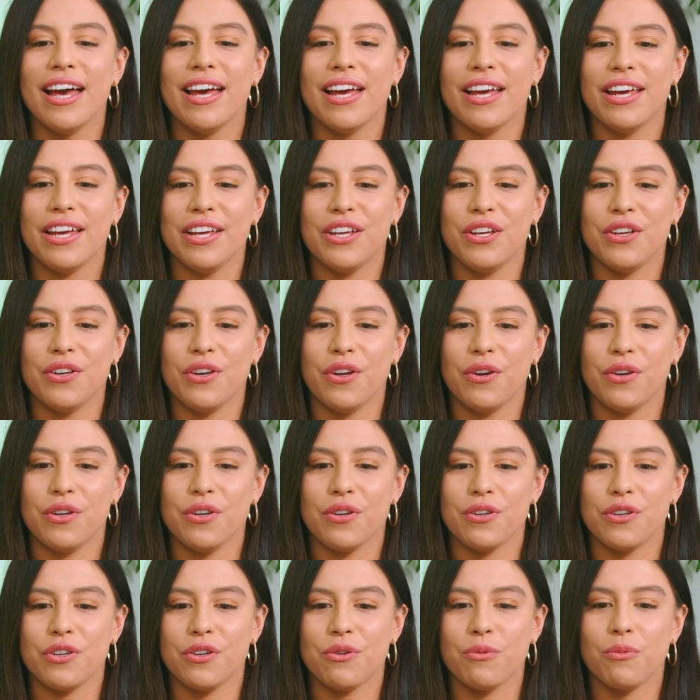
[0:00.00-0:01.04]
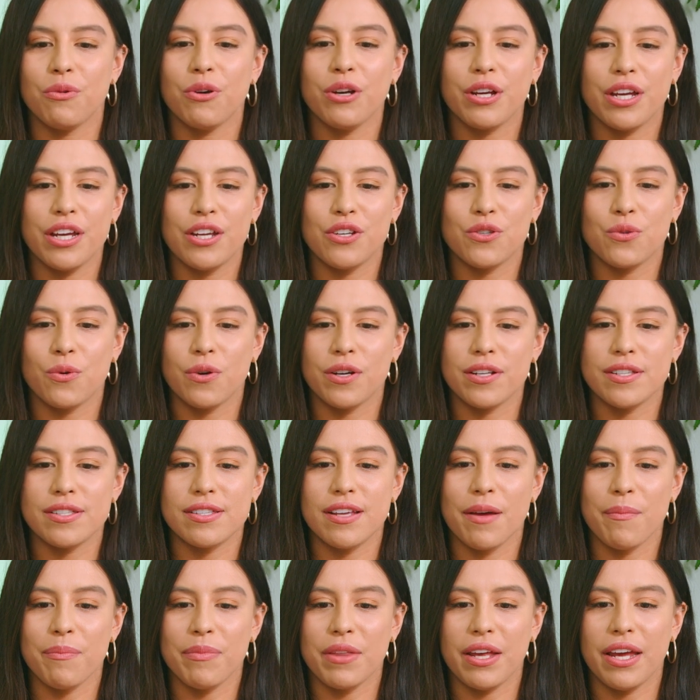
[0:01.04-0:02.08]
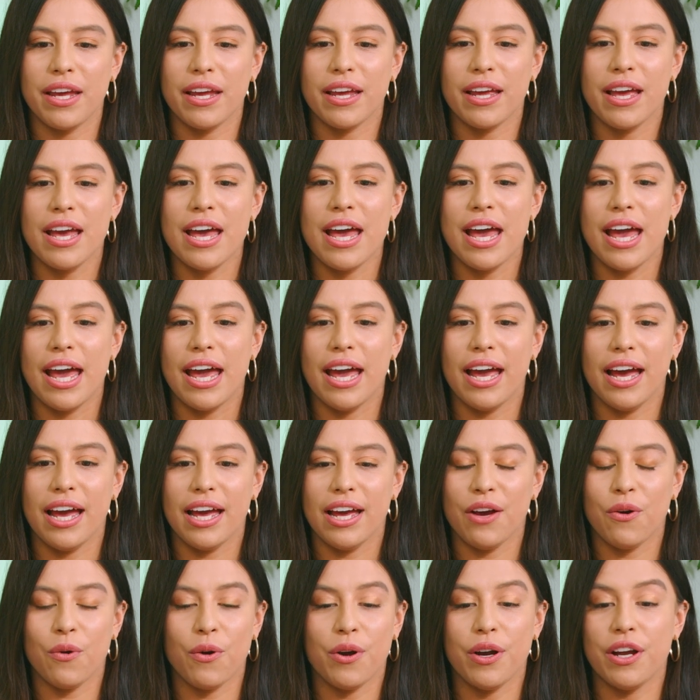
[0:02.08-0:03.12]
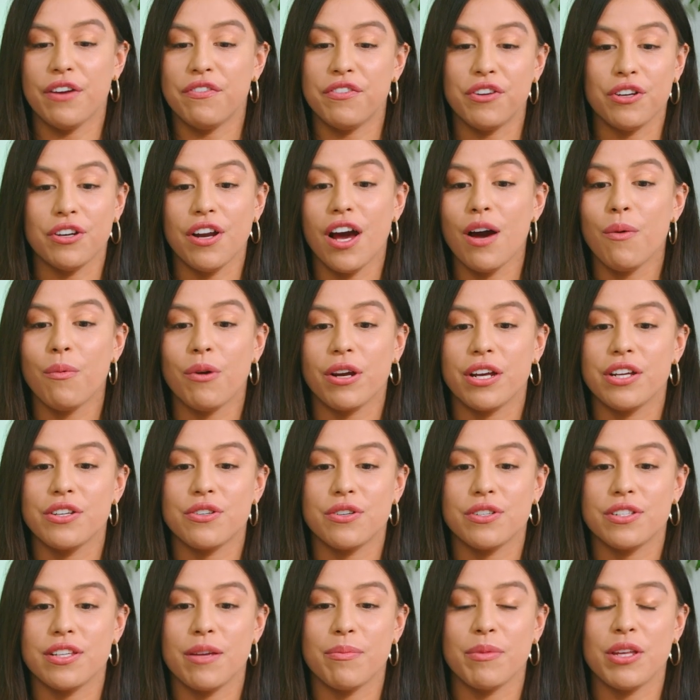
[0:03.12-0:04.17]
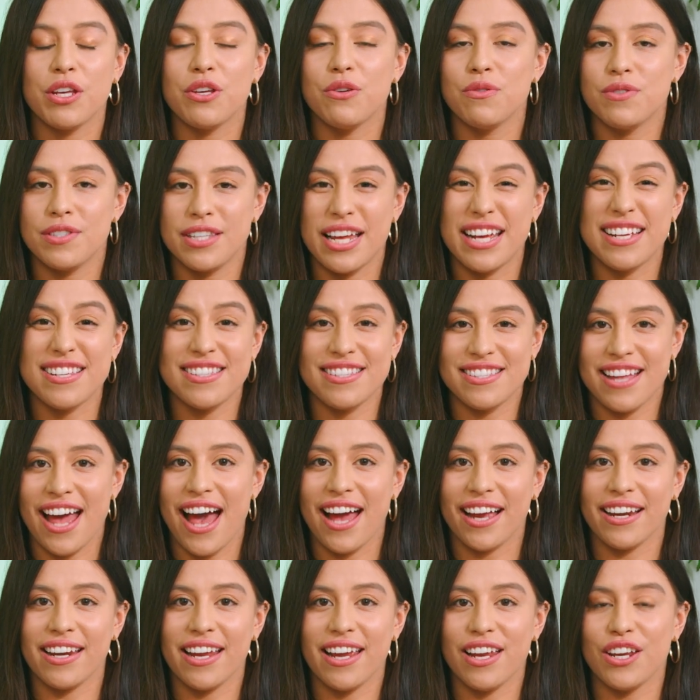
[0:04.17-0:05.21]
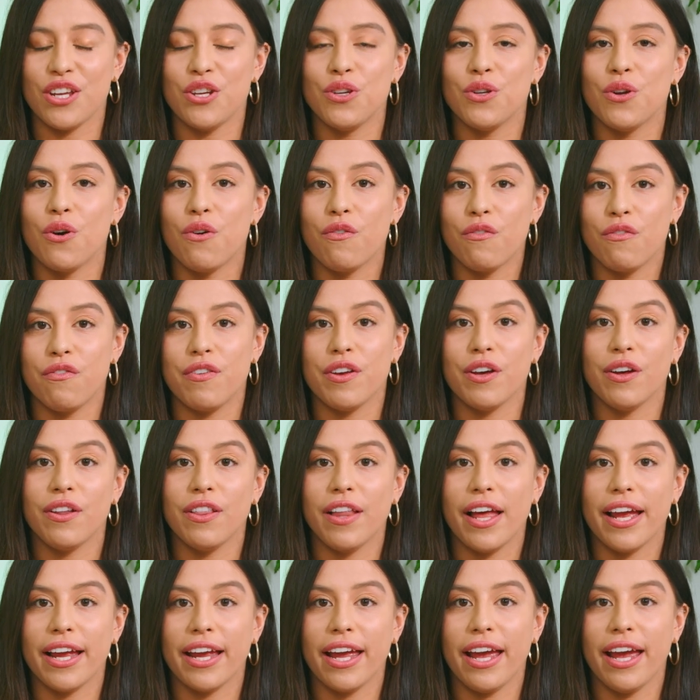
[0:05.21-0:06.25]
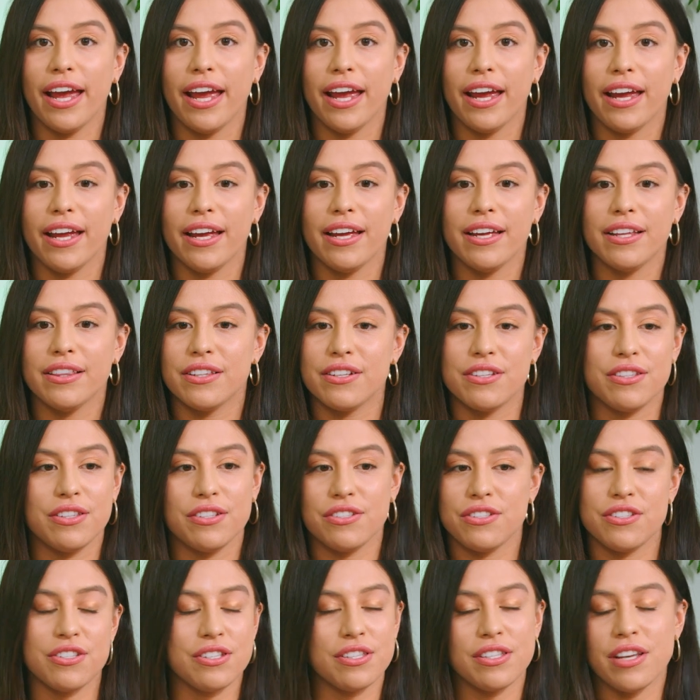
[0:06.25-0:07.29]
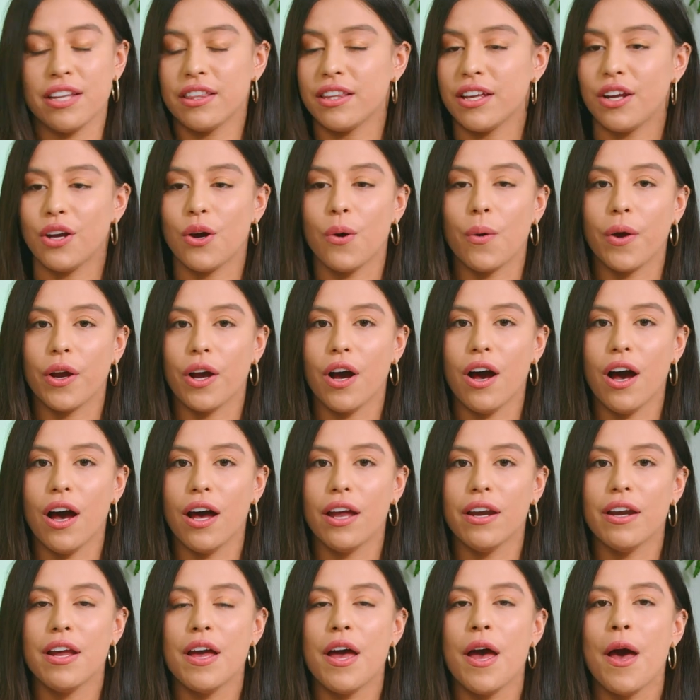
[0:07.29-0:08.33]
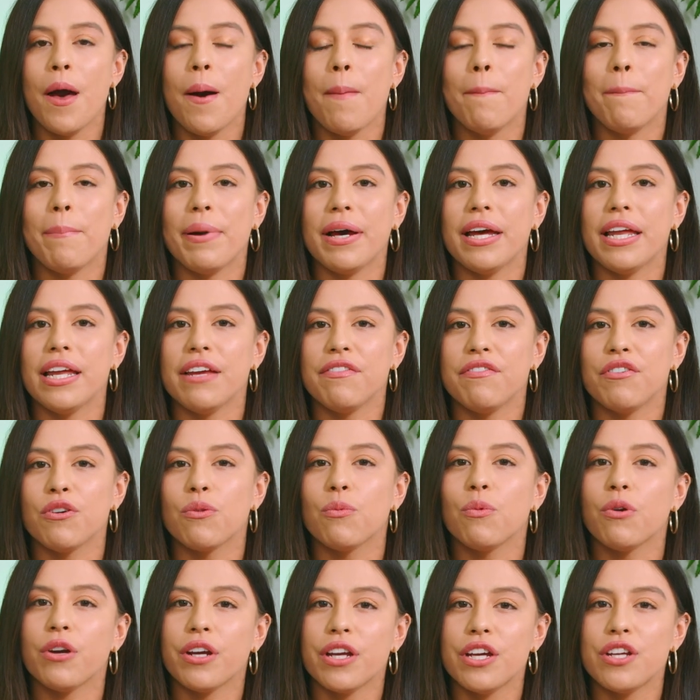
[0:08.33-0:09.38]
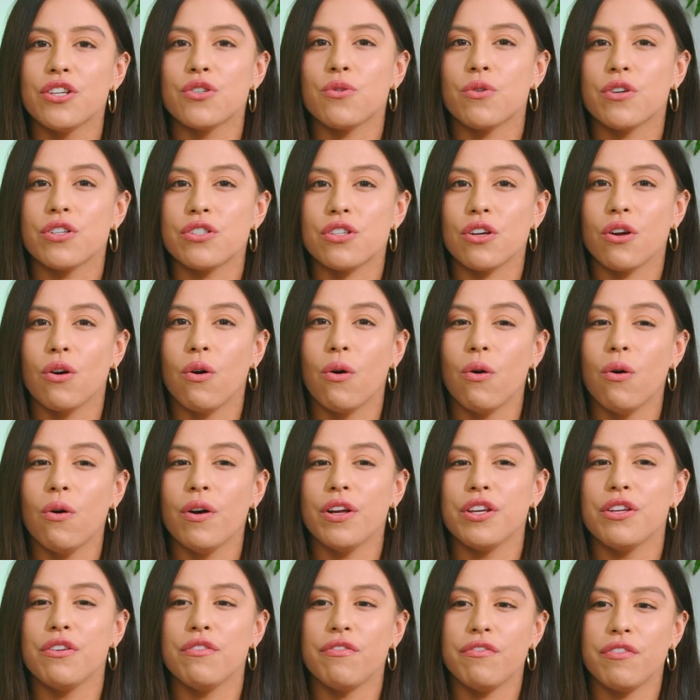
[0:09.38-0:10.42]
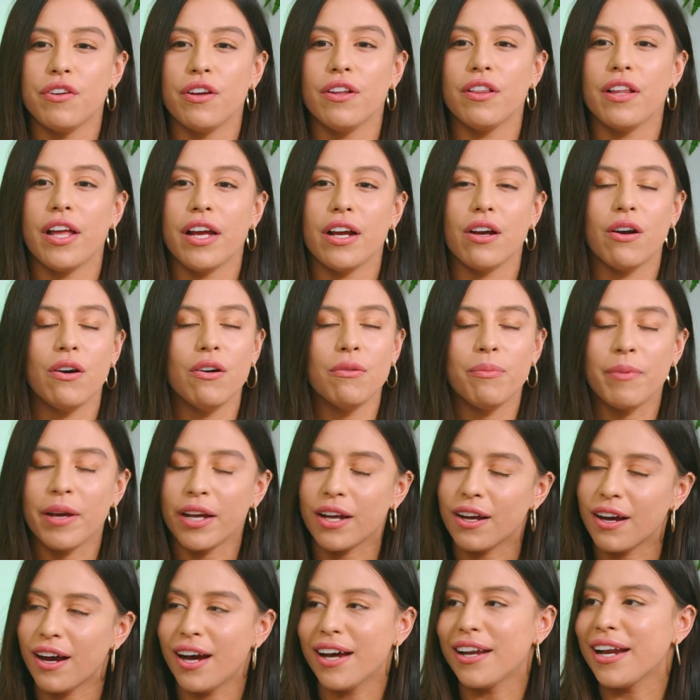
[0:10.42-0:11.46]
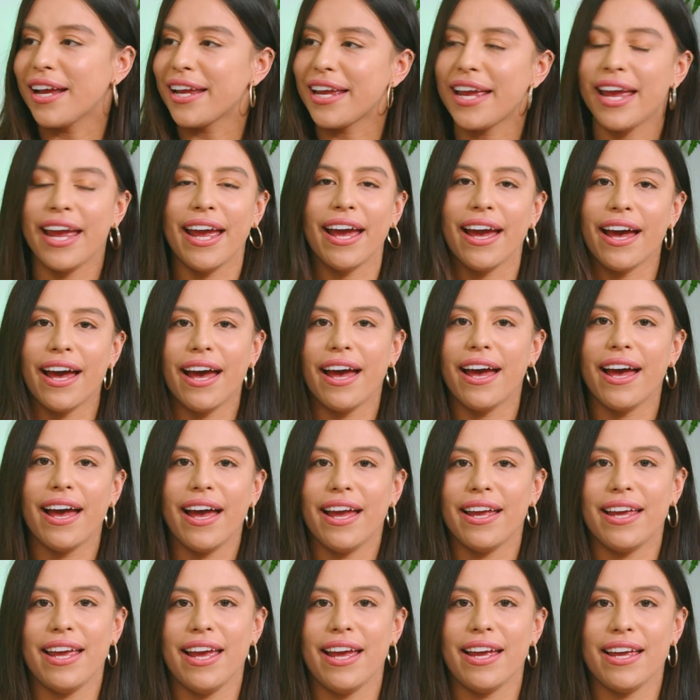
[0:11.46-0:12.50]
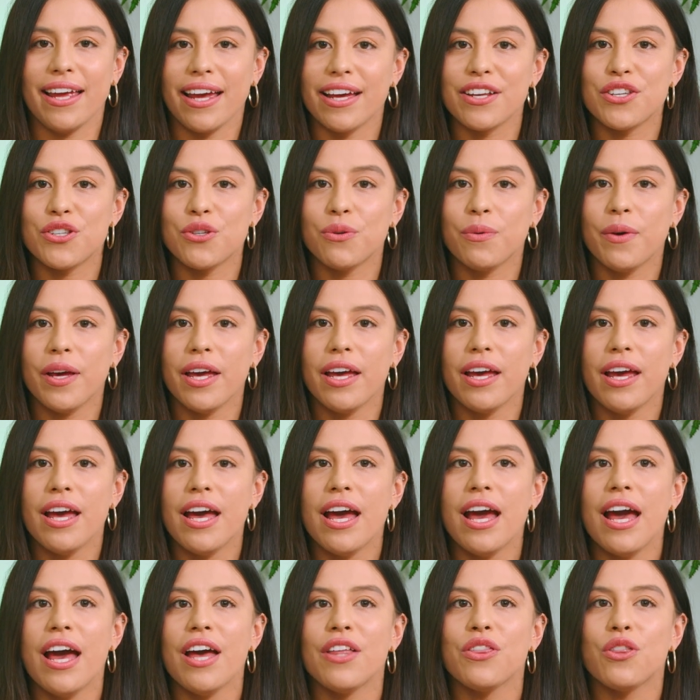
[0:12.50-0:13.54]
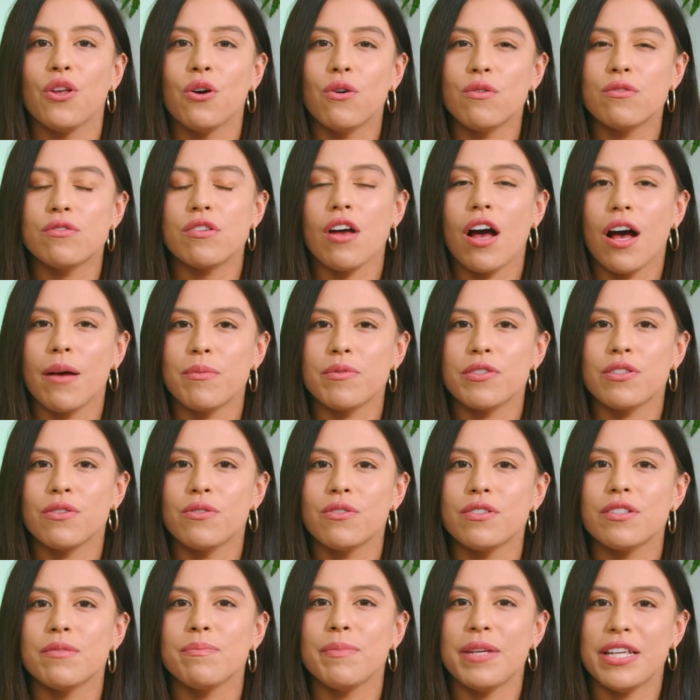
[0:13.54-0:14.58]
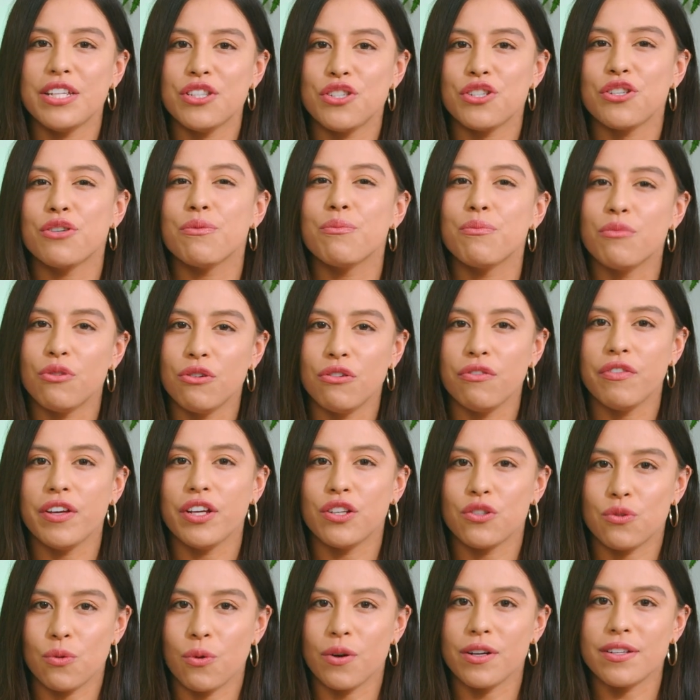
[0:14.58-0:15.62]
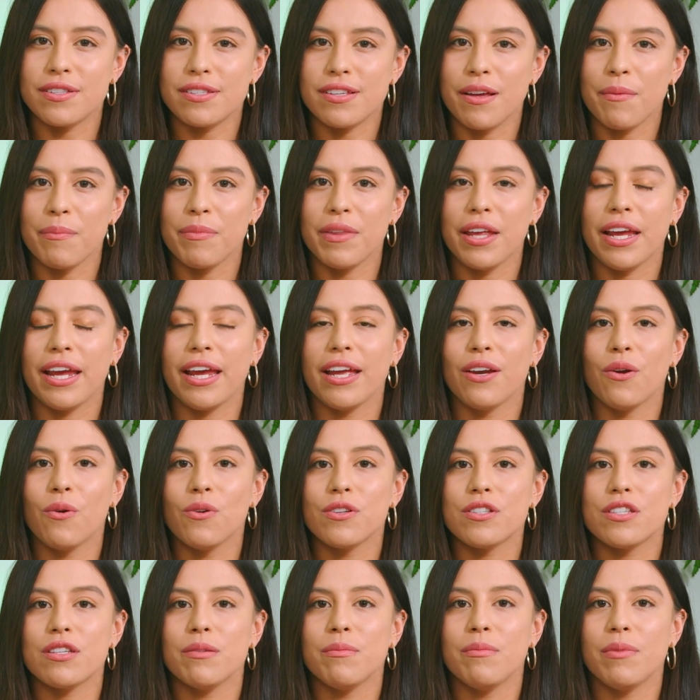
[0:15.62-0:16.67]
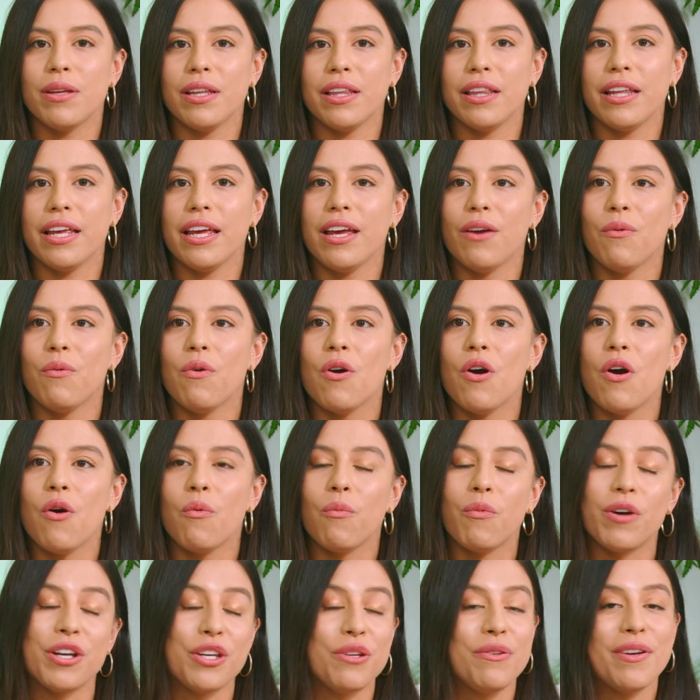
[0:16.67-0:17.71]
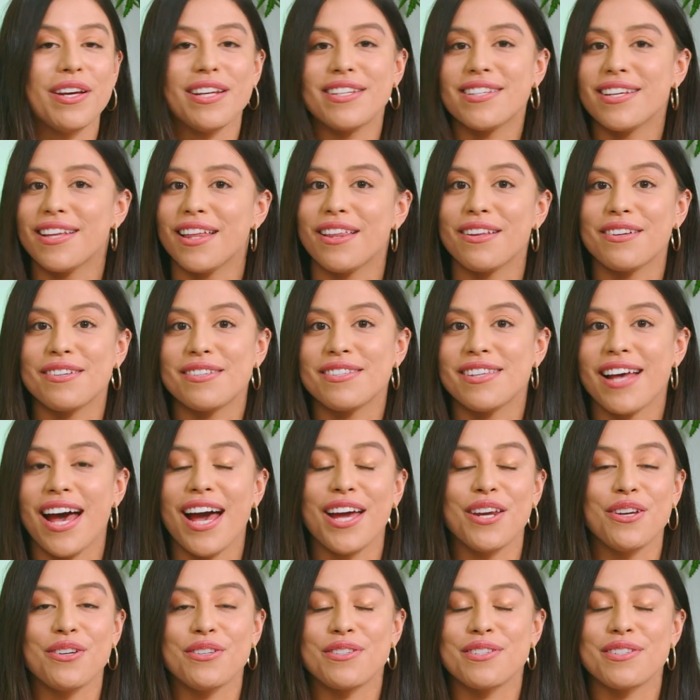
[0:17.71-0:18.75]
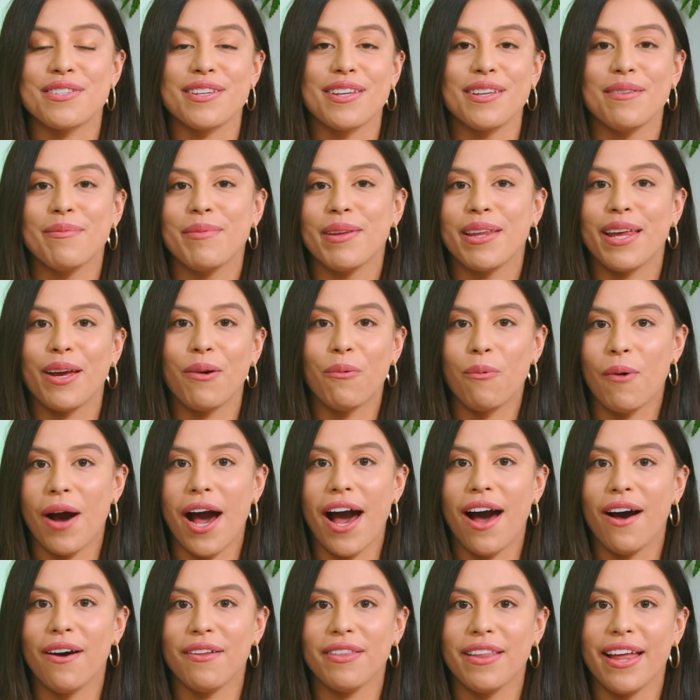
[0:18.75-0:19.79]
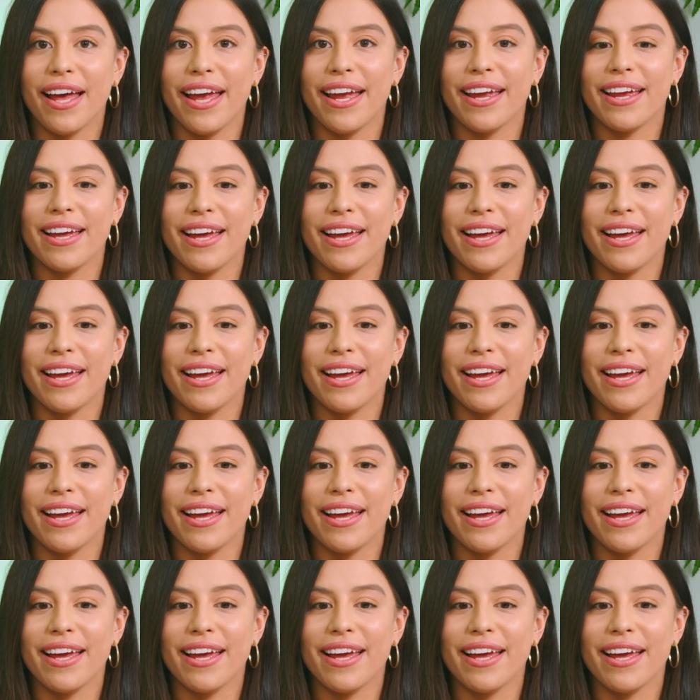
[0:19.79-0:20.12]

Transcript: you're working towards something, or if you're not working towards something, you stay stagnant and you don't feel like, hey, there's just nothing going on. But if you're working towards a goal and you feel like, oh my God, I can't get to it, those obstacles means you're moving towards something. And ultimately, when you get to the other side, you're just gonna be like, wow, like